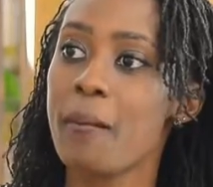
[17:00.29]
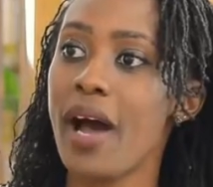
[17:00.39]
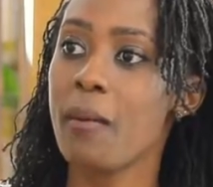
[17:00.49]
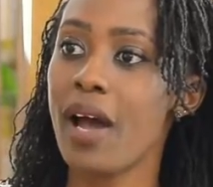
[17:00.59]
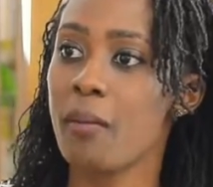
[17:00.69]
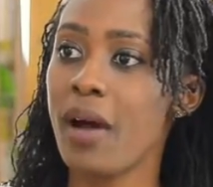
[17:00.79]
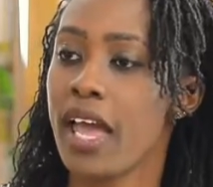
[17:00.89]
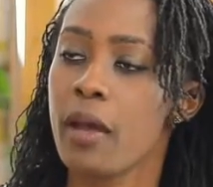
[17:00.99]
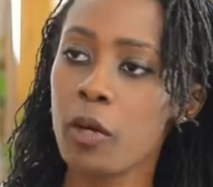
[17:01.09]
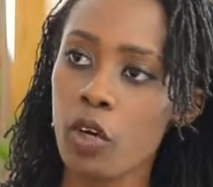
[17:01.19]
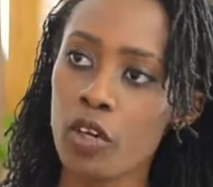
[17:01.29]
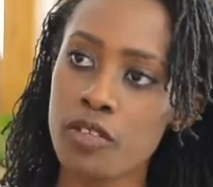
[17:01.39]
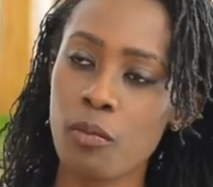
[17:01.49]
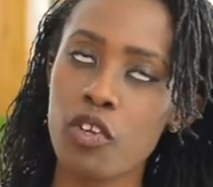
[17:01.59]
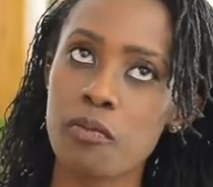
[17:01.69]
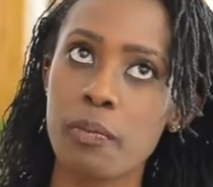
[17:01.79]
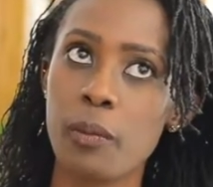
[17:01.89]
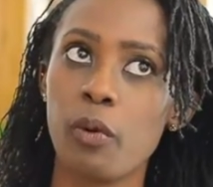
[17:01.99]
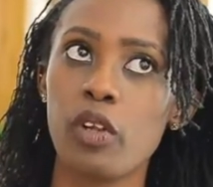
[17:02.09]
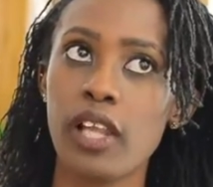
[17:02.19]
Yeah. Because most
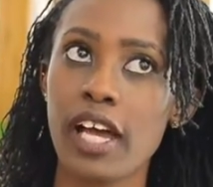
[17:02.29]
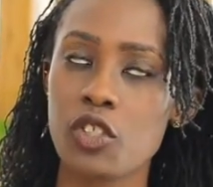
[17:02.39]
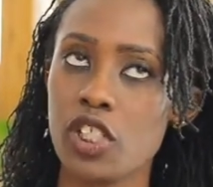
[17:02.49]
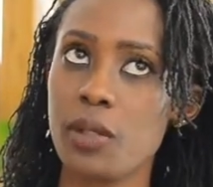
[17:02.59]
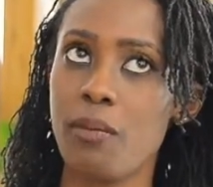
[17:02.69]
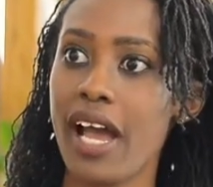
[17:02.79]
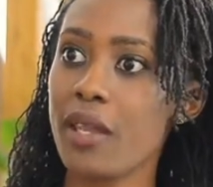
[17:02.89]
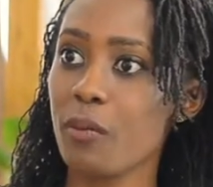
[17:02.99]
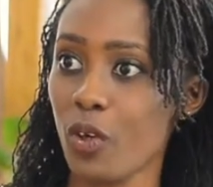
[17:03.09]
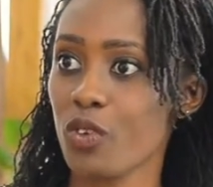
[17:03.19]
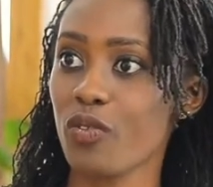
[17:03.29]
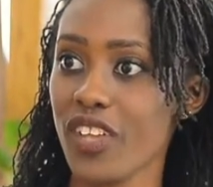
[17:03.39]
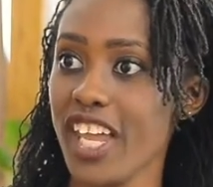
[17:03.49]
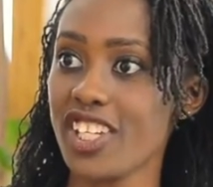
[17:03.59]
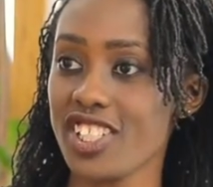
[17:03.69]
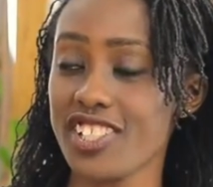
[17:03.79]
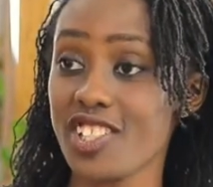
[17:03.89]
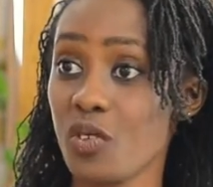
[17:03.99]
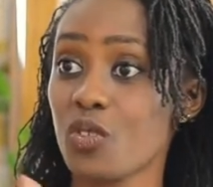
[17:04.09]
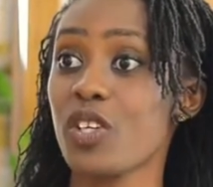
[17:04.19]
people actually buy because of the agent. They
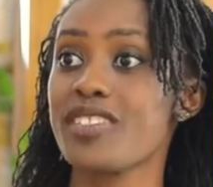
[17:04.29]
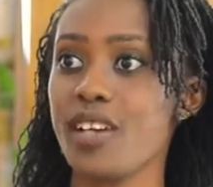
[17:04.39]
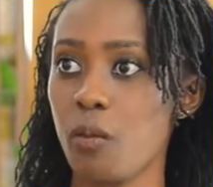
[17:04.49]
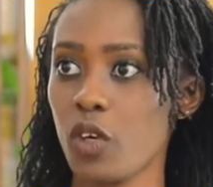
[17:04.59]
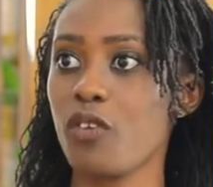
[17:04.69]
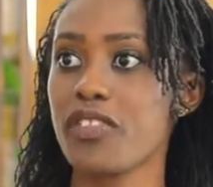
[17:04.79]
just want to get someone off